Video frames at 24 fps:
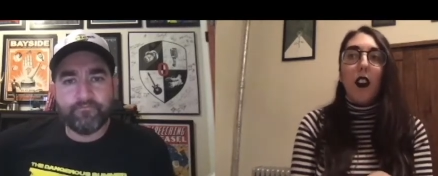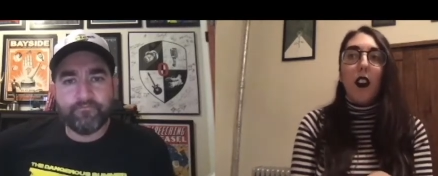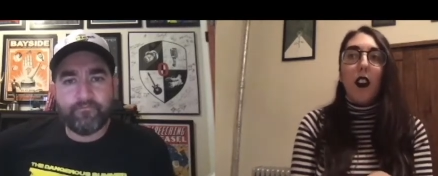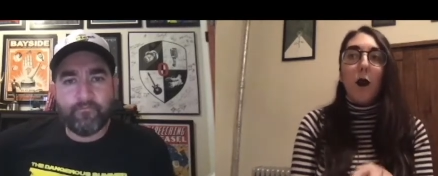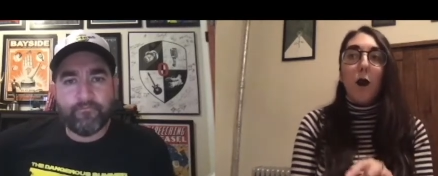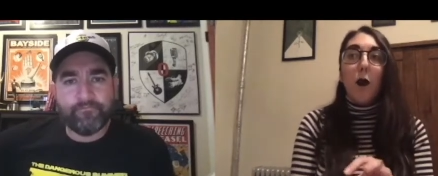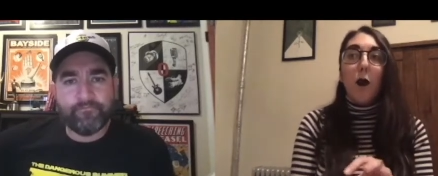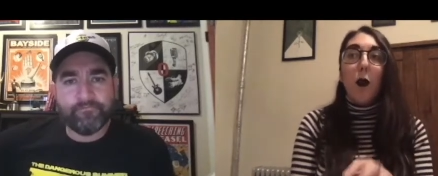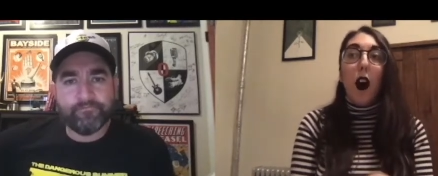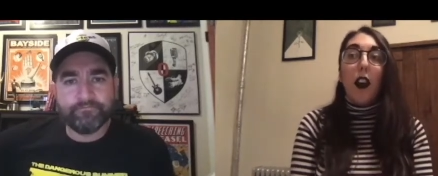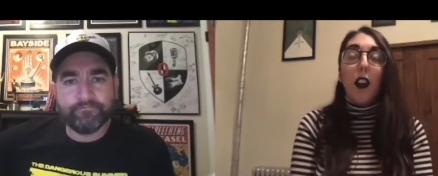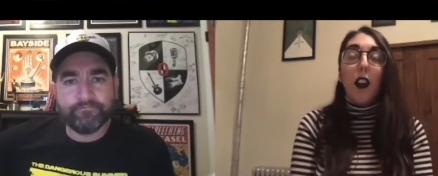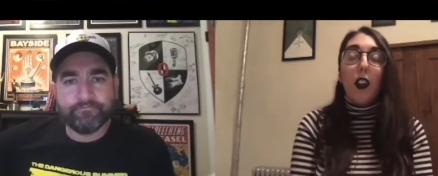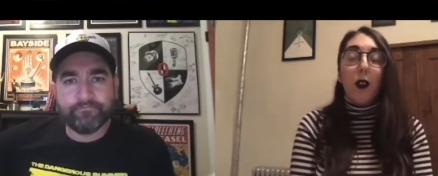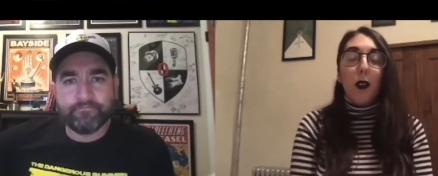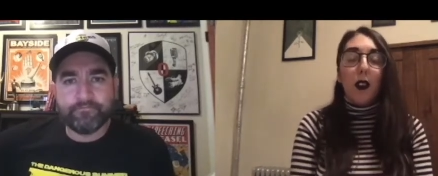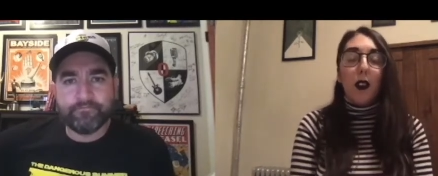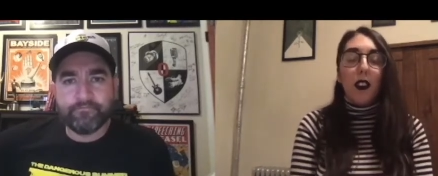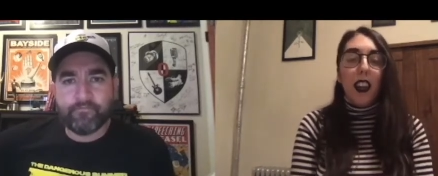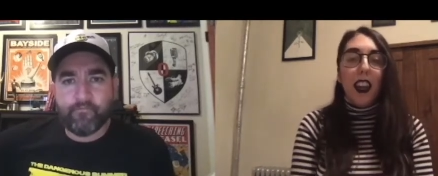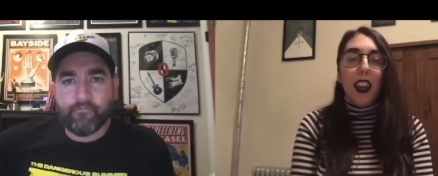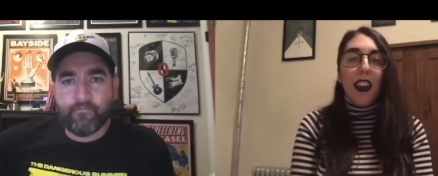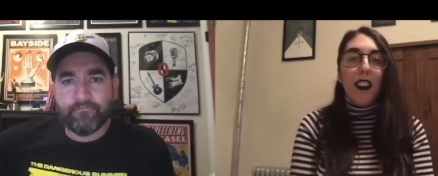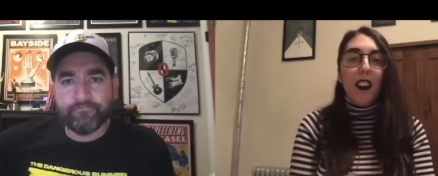Speaker 1: while you were
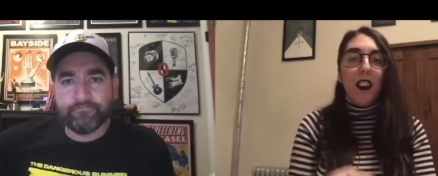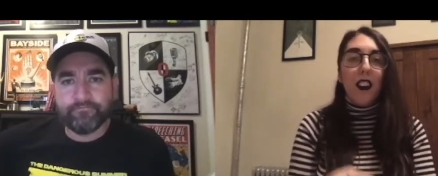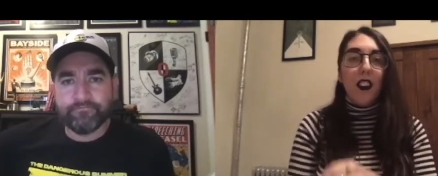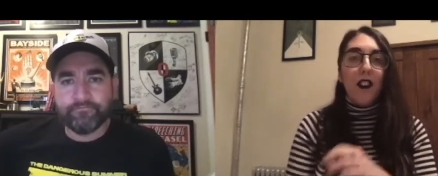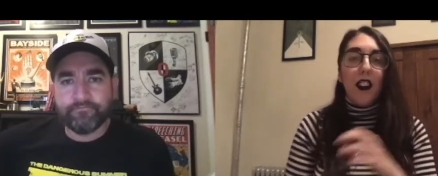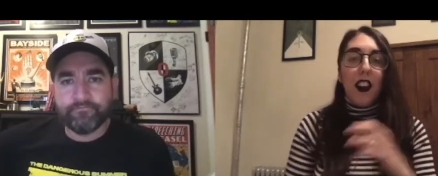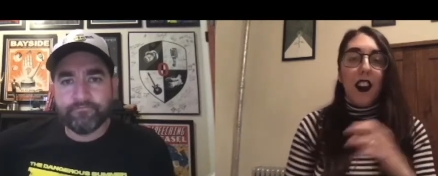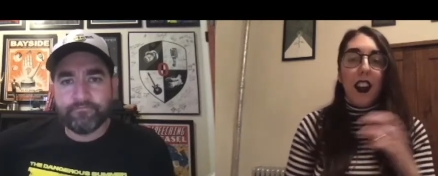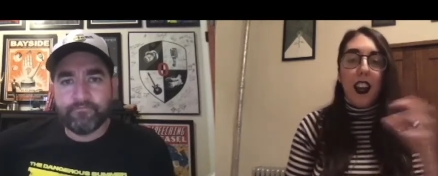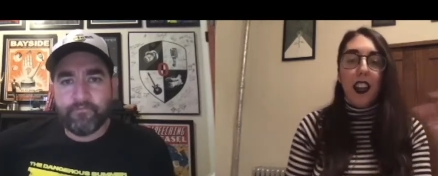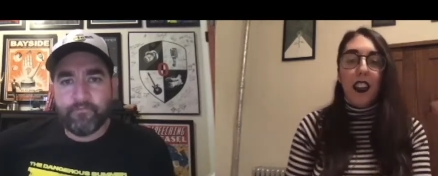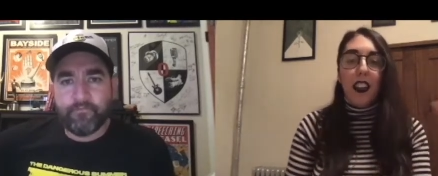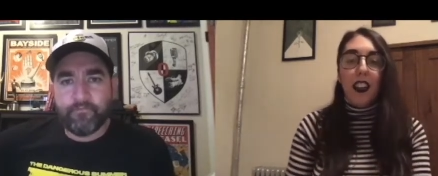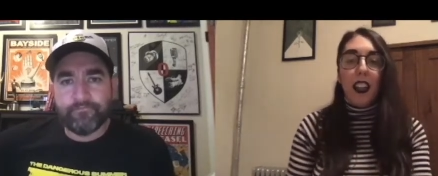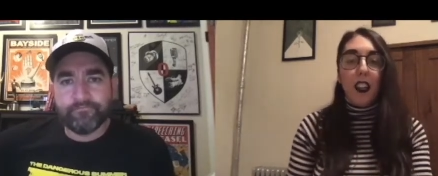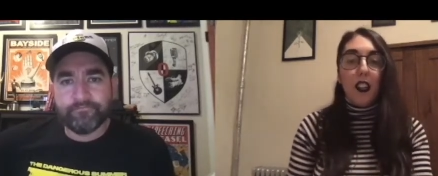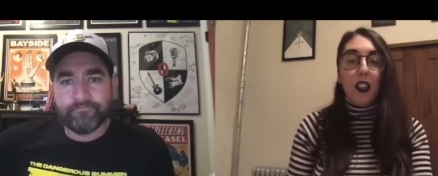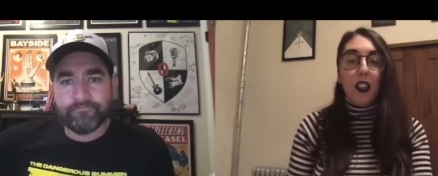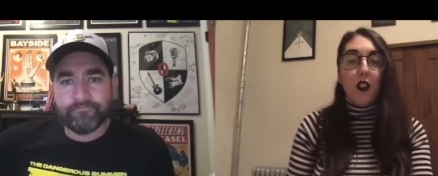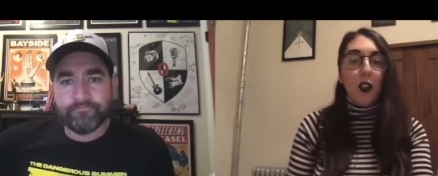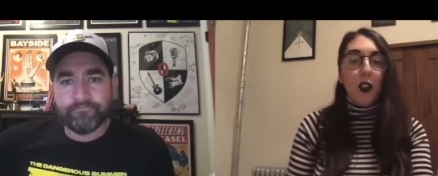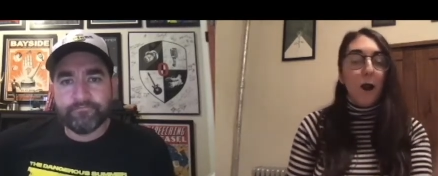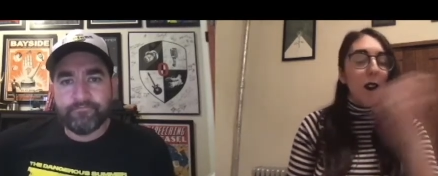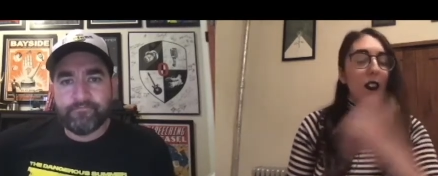there is very like
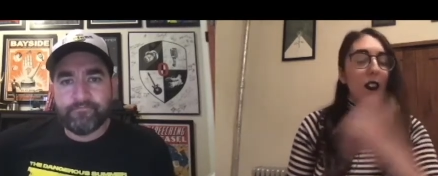stream of